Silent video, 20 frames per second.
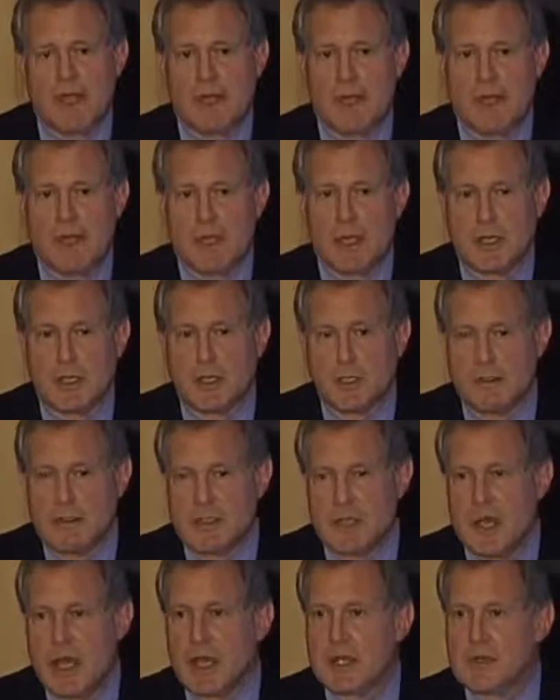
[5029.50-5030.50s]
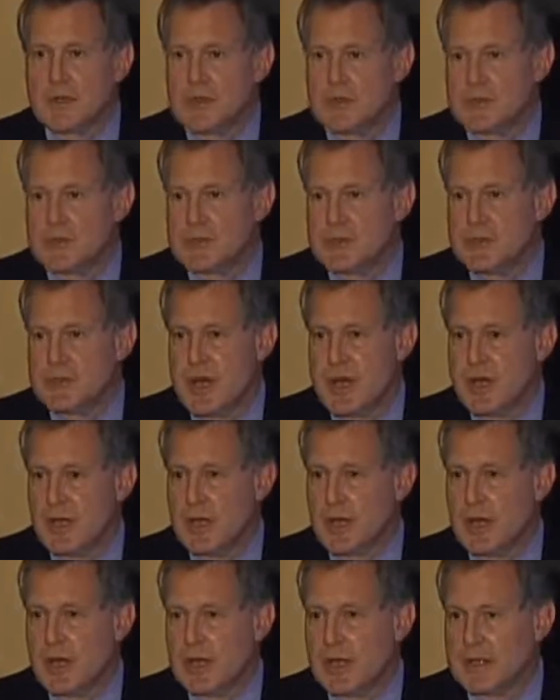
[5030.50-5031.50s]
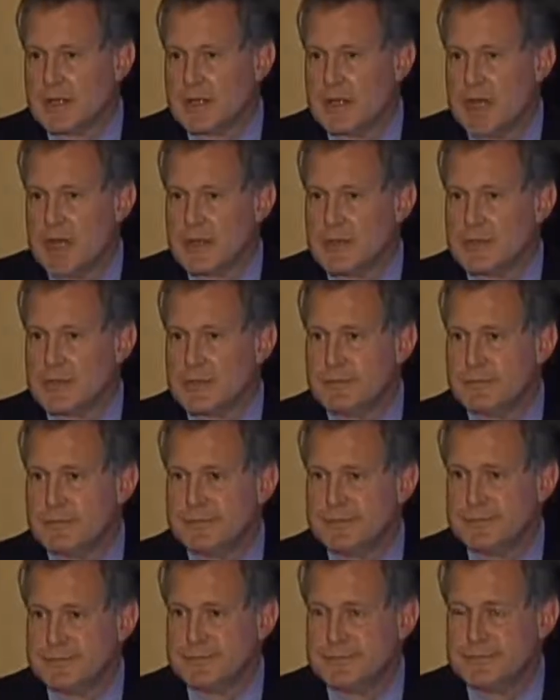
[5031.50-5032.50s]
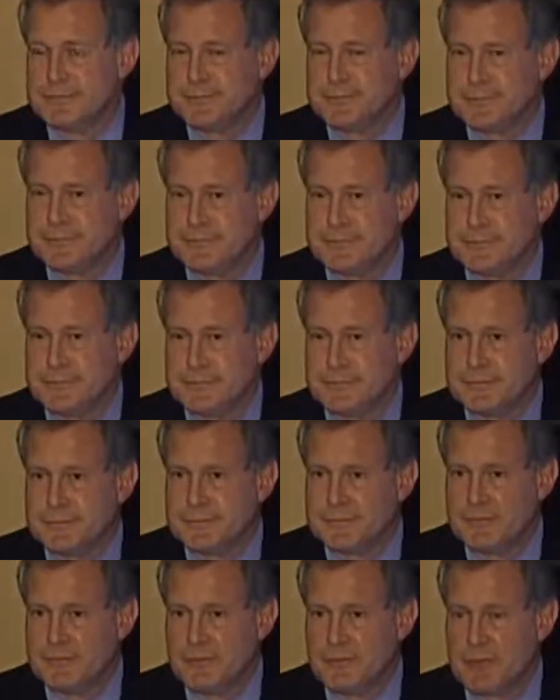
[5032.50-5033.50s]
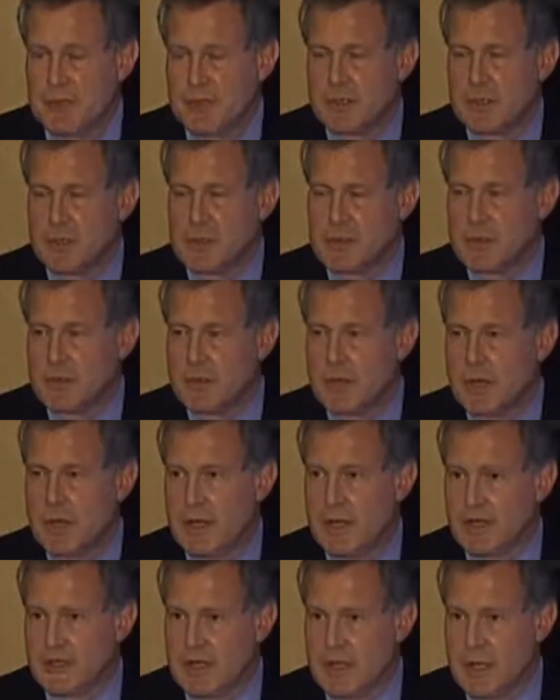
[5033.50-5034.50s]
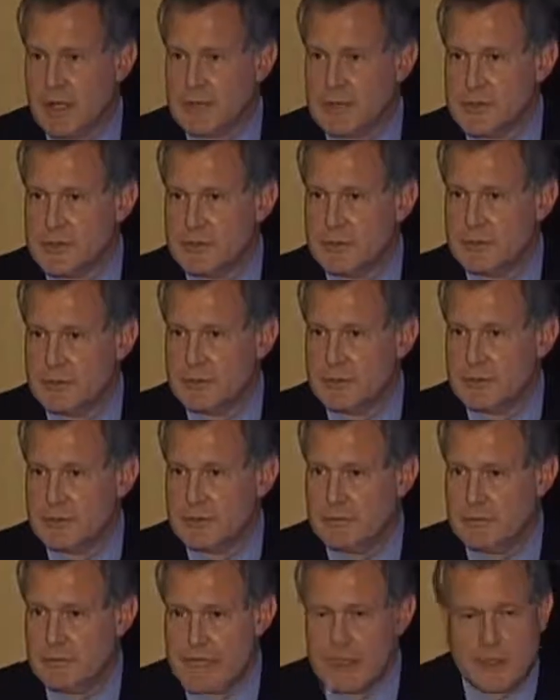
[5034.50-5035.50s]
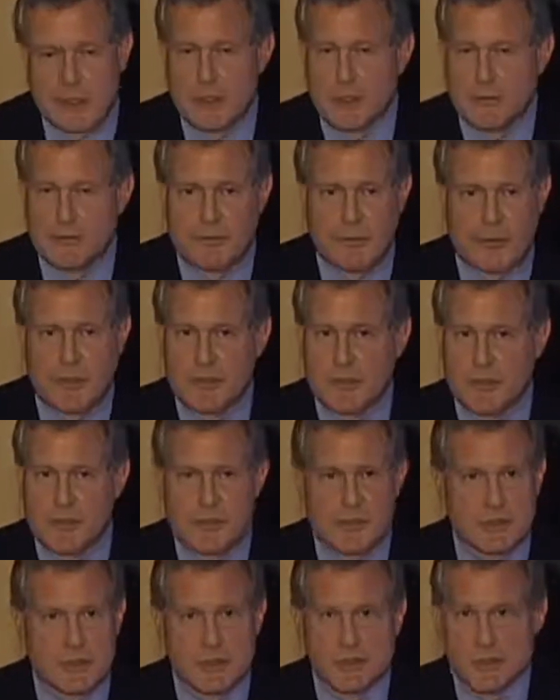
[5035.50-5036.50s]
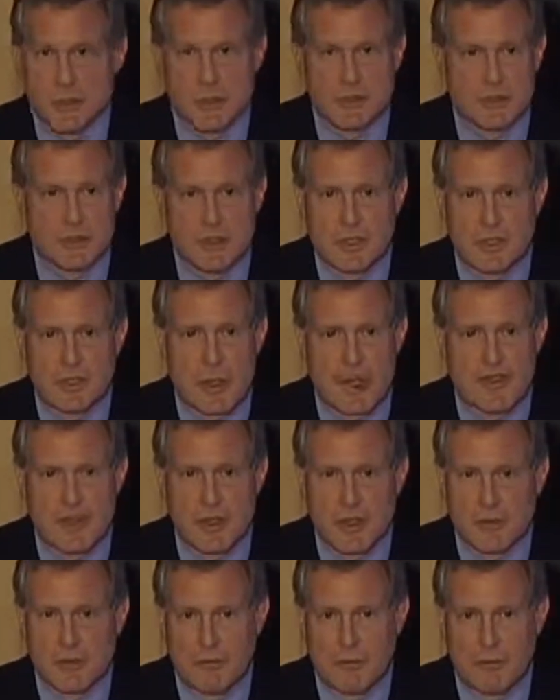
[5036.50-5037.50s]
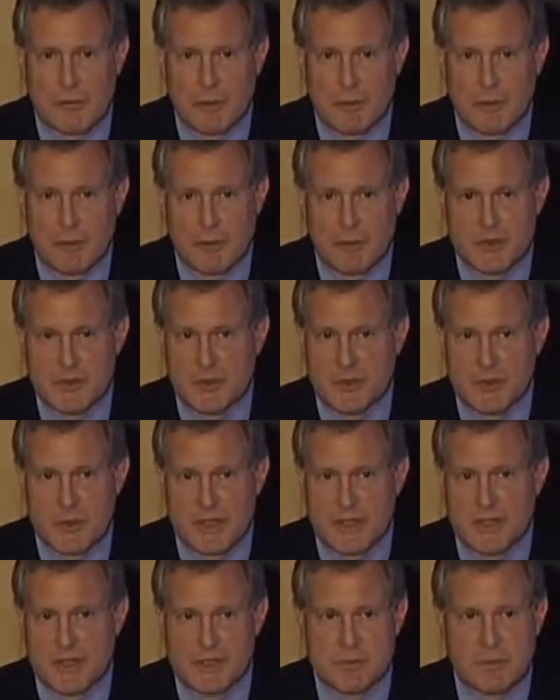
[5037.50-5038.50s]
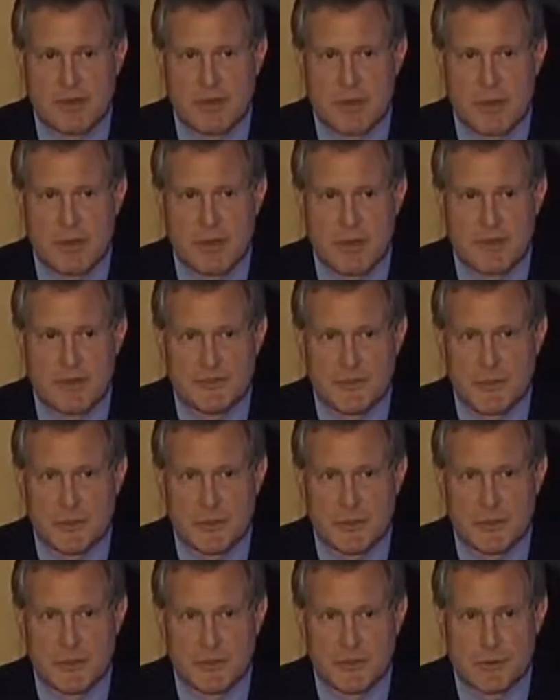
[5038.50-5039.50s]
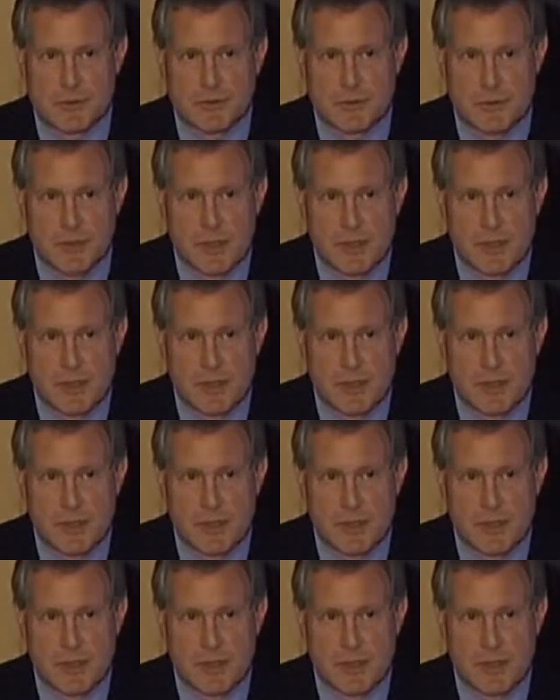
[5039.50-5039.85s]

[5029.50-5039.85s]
regulate acute toxins, not a chronic toxin. Fructose is a chronic toxin, right? Acute fructose exposure did nothing, remember? Because the brain doesn't metabolize fructose.